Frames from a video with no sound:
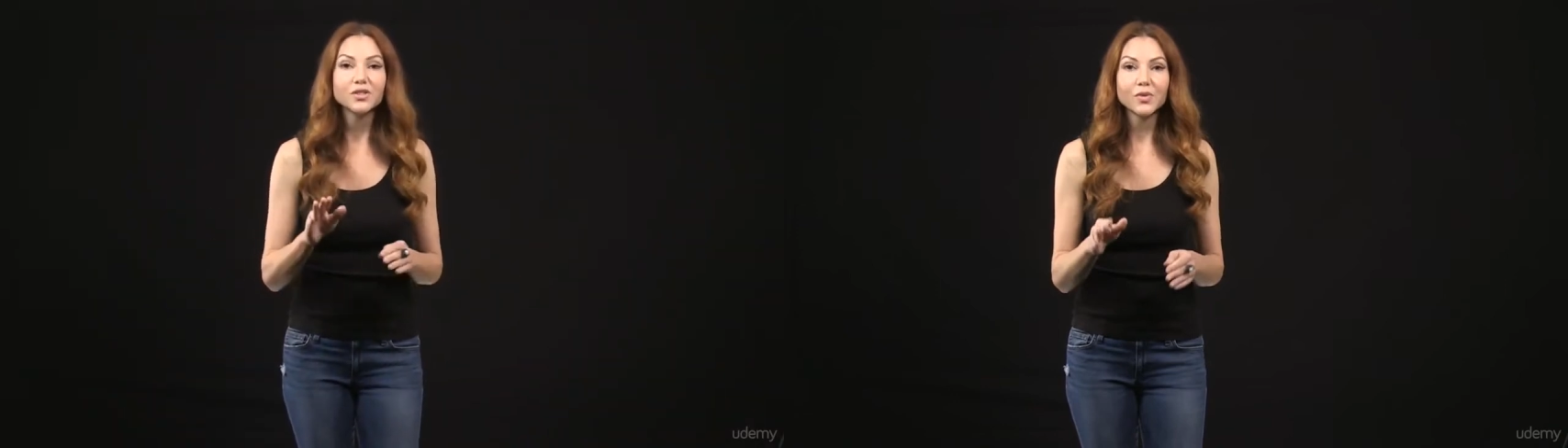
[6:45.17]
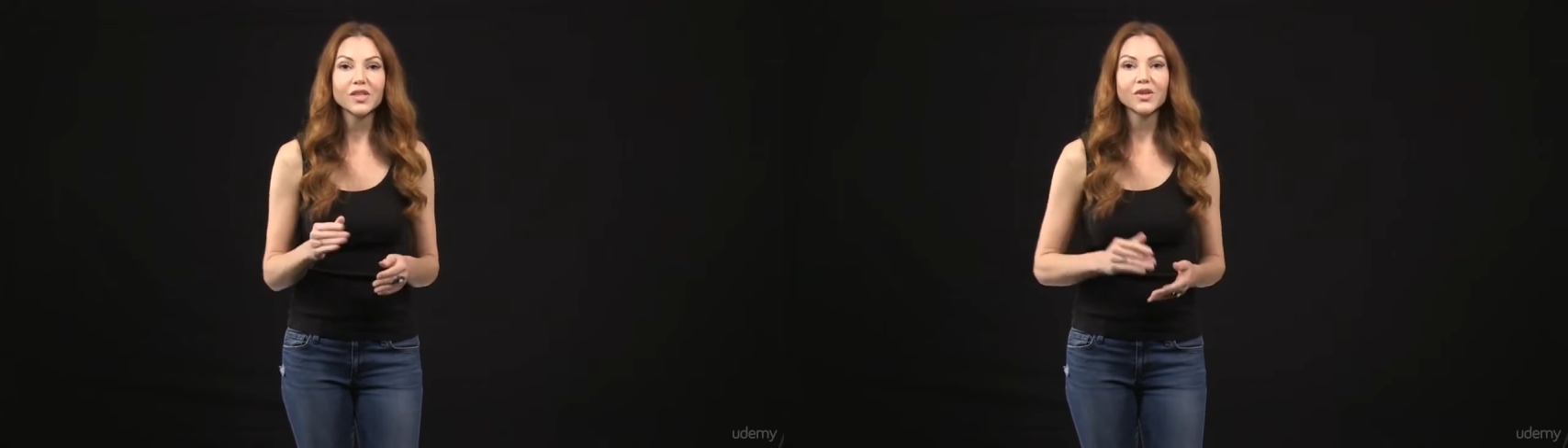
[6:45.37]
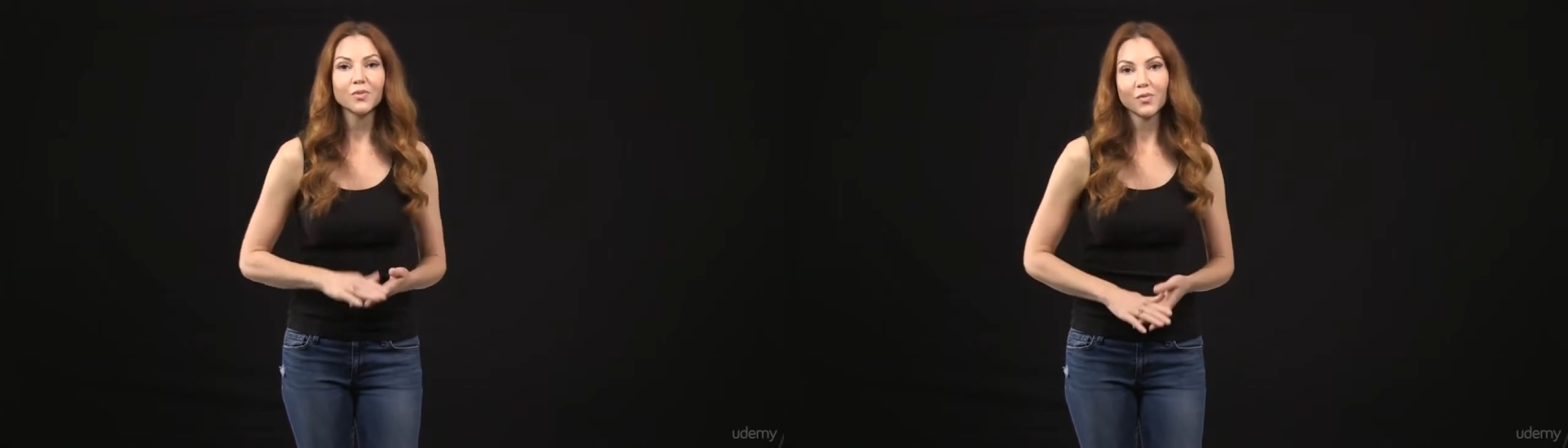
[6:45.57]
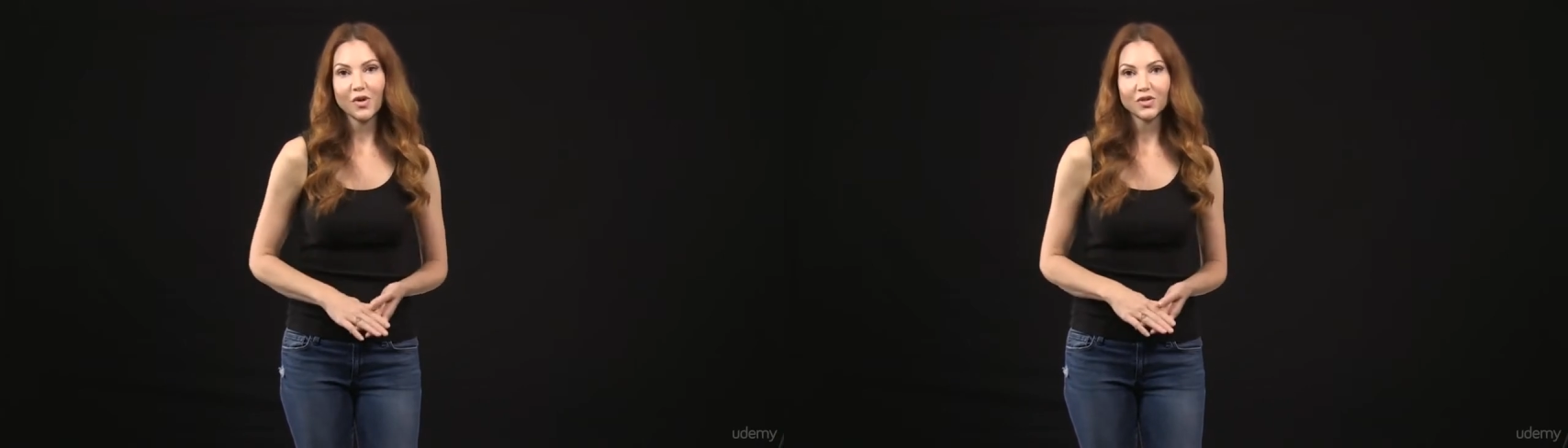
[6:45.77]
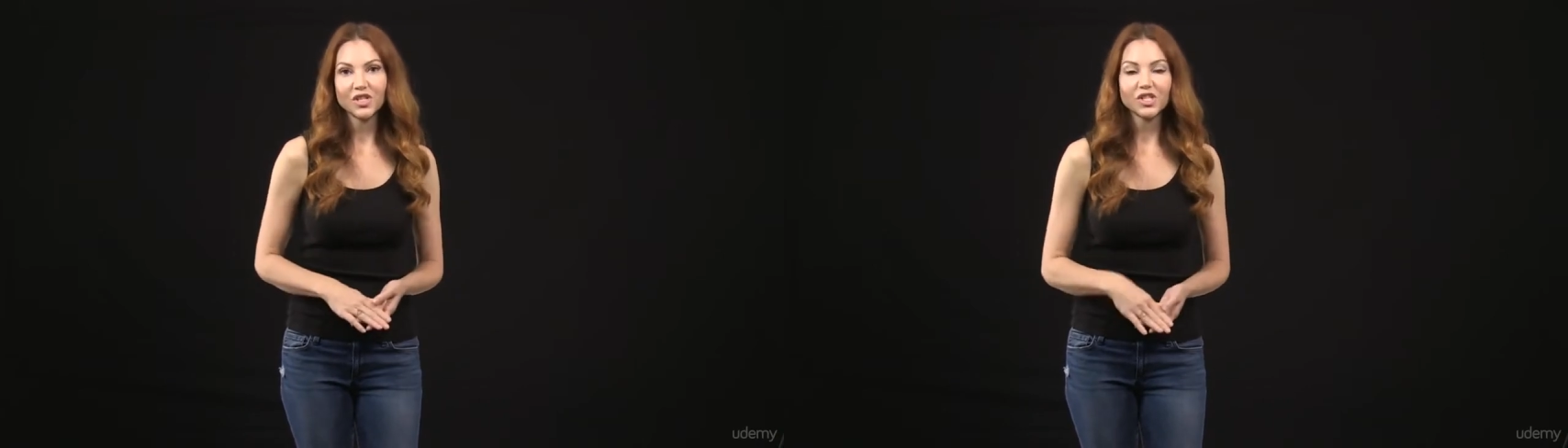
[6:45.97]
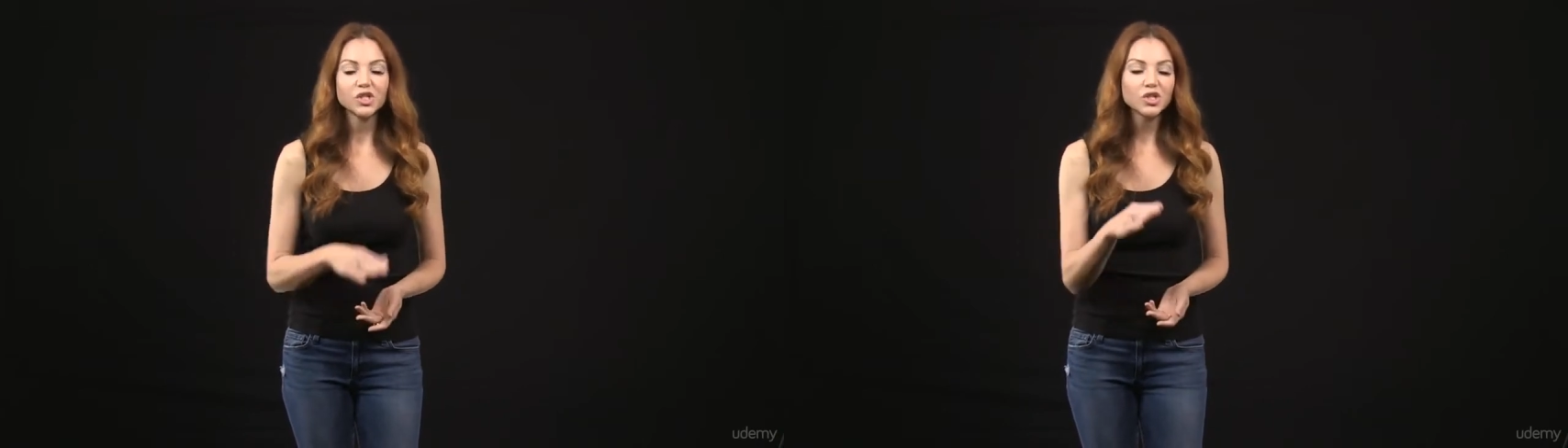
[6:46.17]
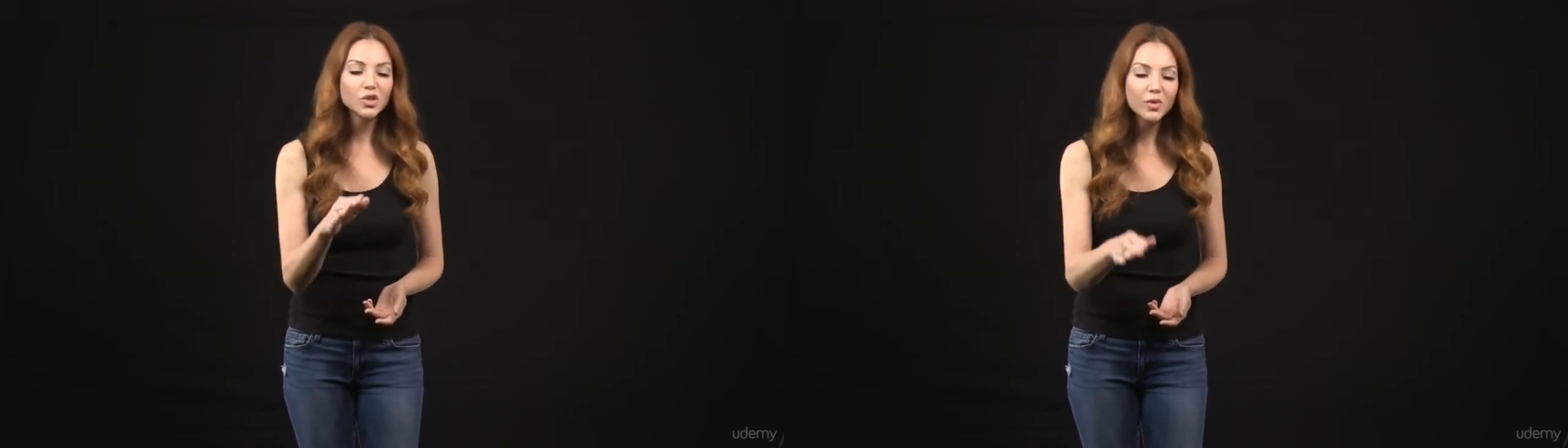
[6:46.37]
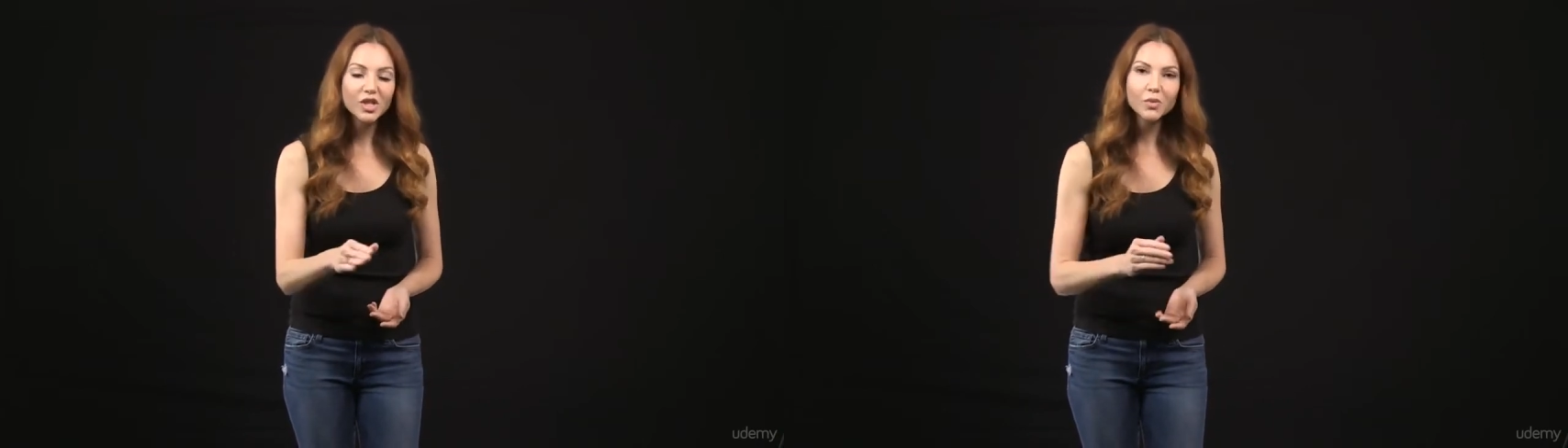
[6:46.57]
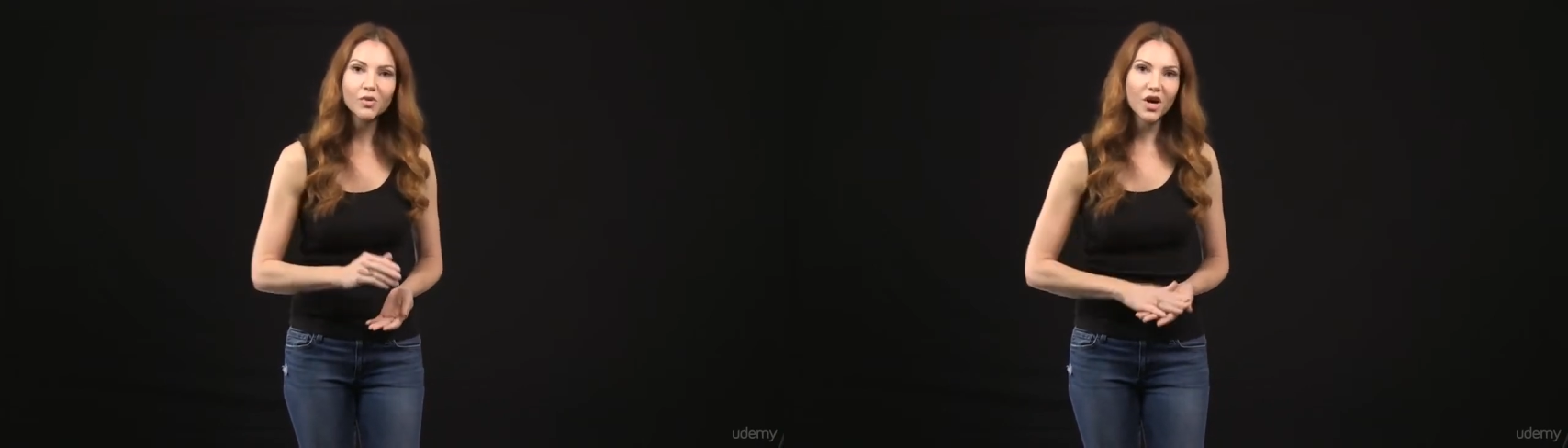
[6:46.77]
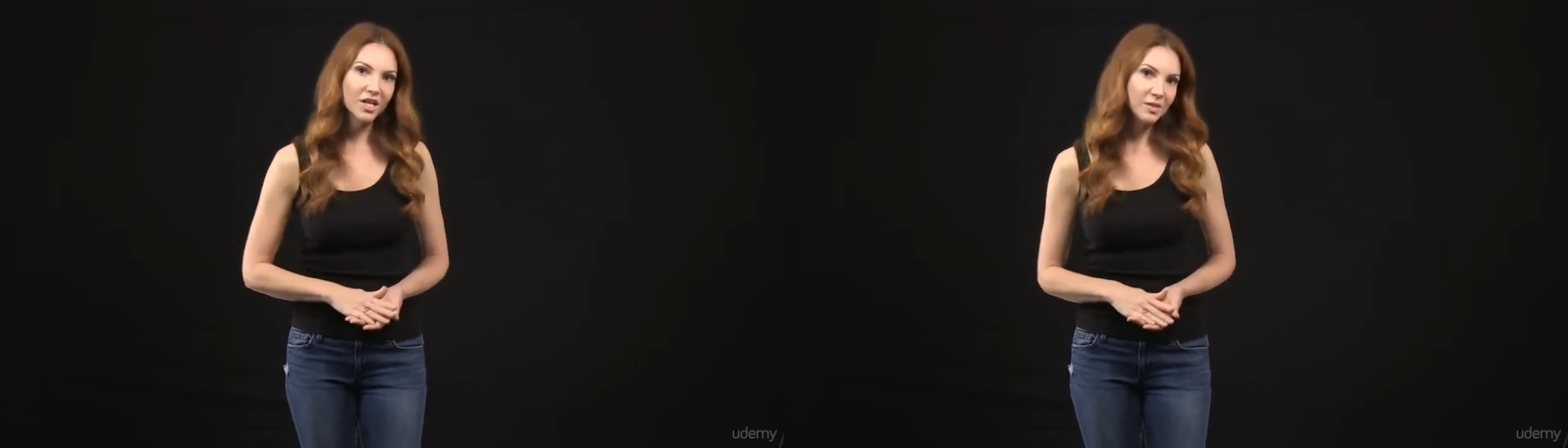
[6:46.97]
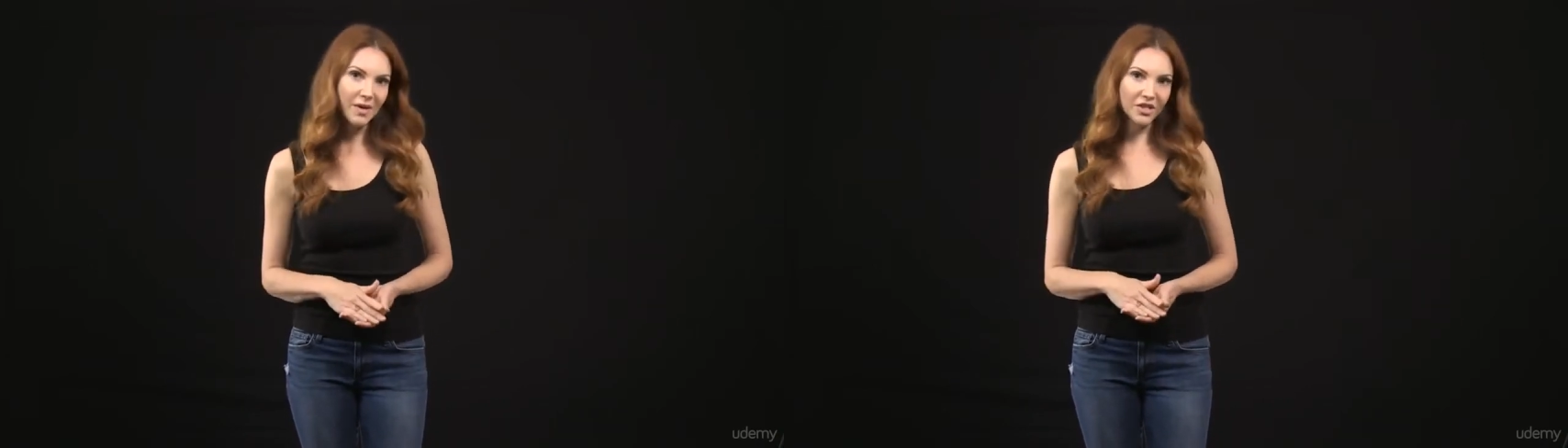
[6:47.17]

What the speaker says: doing the promotions, doing the product